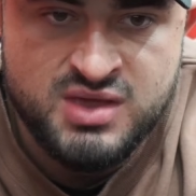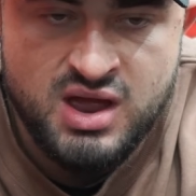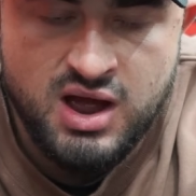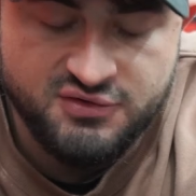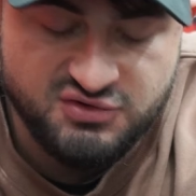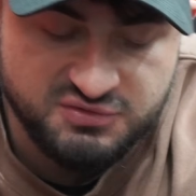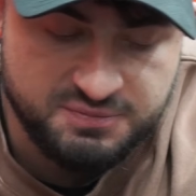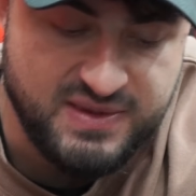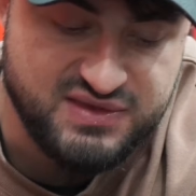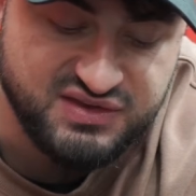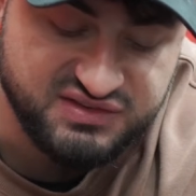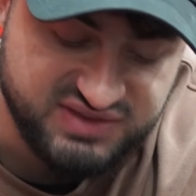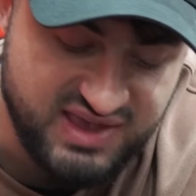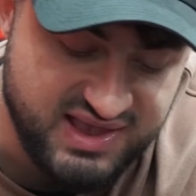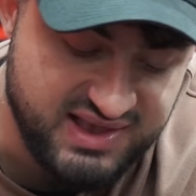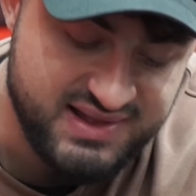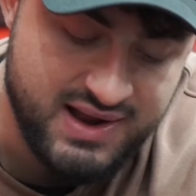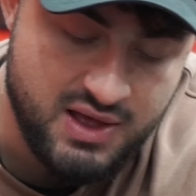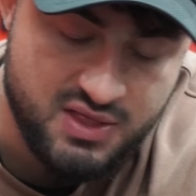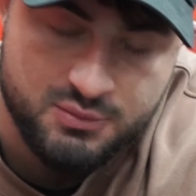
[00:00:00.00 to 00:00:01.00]
I've just basically
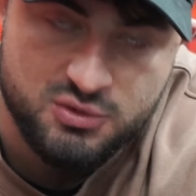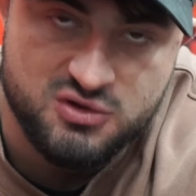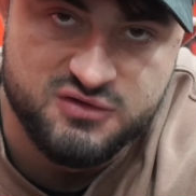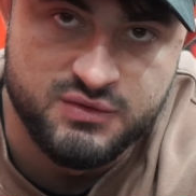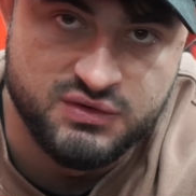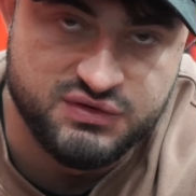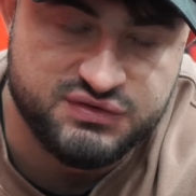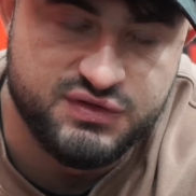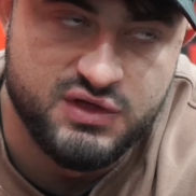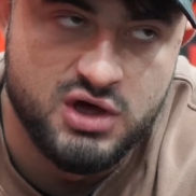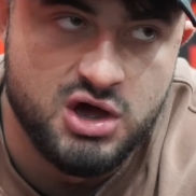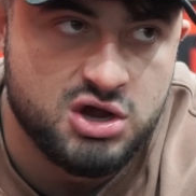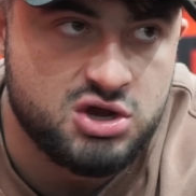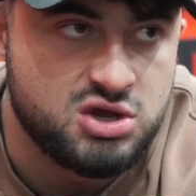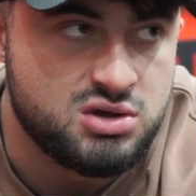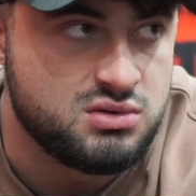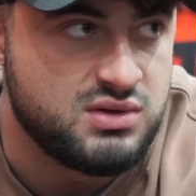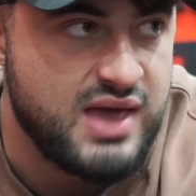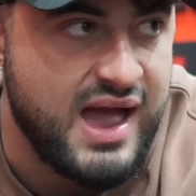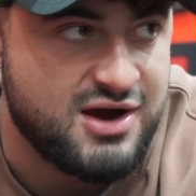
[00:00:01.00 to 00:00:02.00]
taken out the movements that
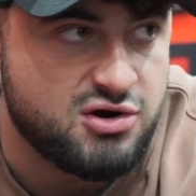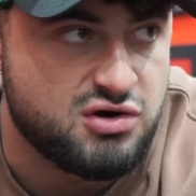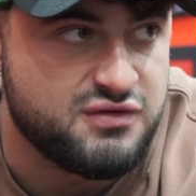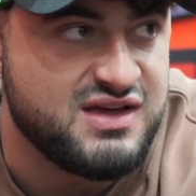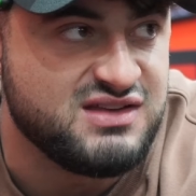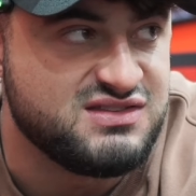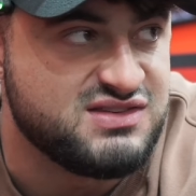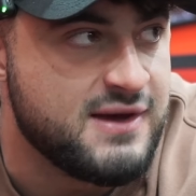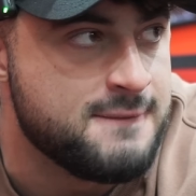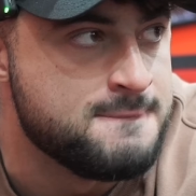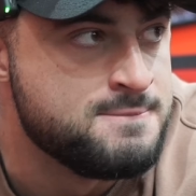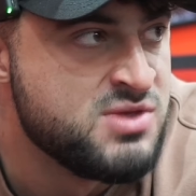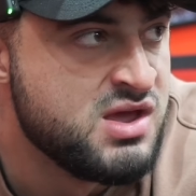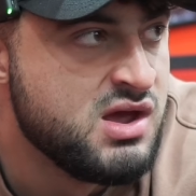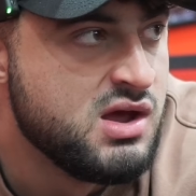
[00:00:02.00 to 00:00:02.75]
aggravate it.